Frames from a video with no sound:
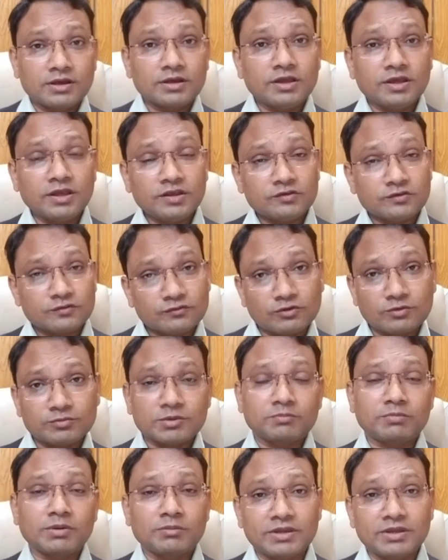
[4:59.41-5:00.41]
is from
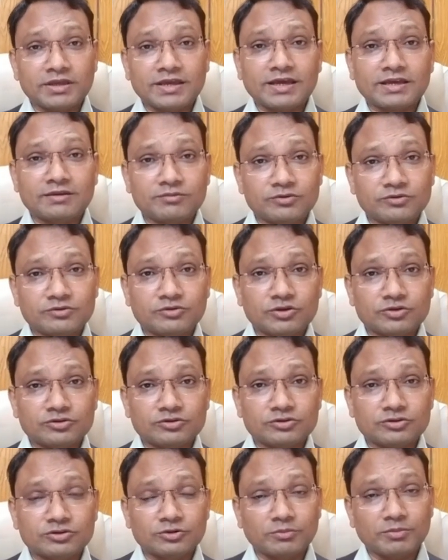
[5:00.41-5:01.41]
the public
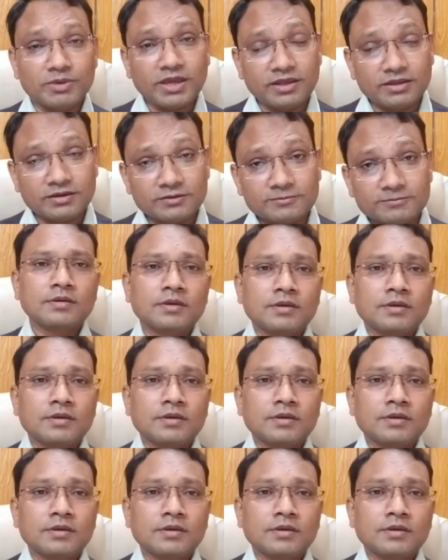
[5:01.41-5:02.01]
administration domain.